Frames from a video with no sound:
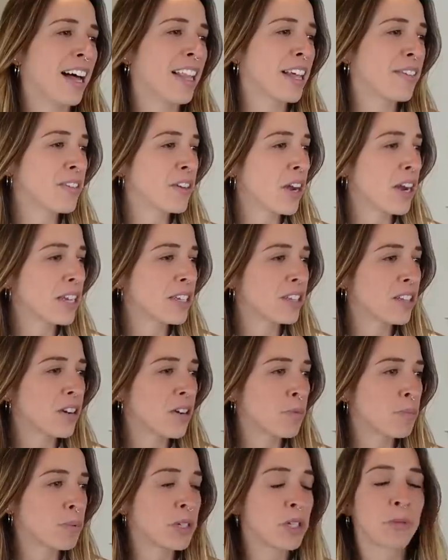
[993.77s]
I love you guys
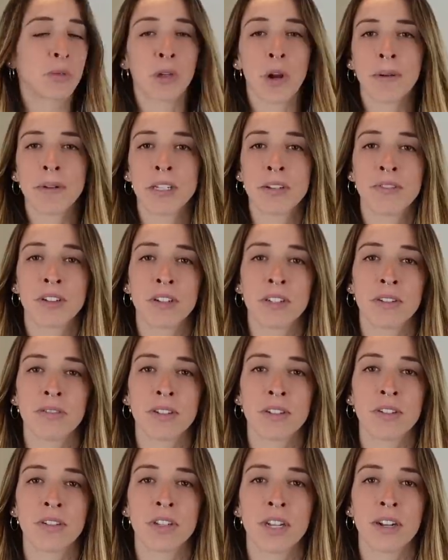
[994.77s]
though. Please subscribe to see videos
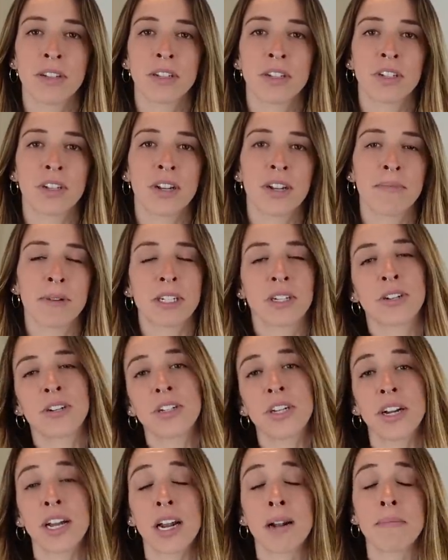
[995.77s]
every Tuesday on this channel. Make sure
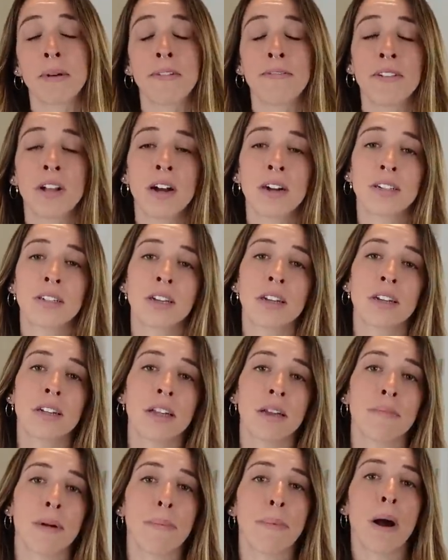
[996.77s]
you're checking out my vlog channel
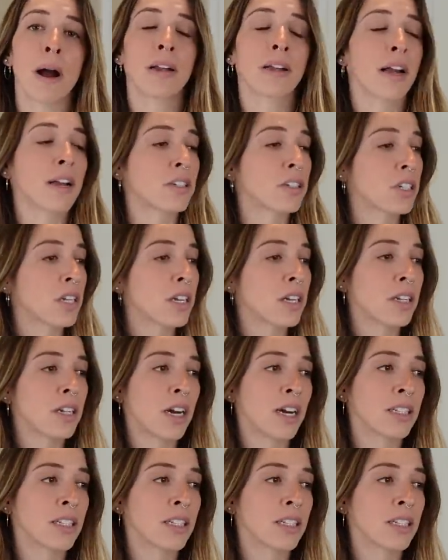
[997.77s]
and my podcast channel.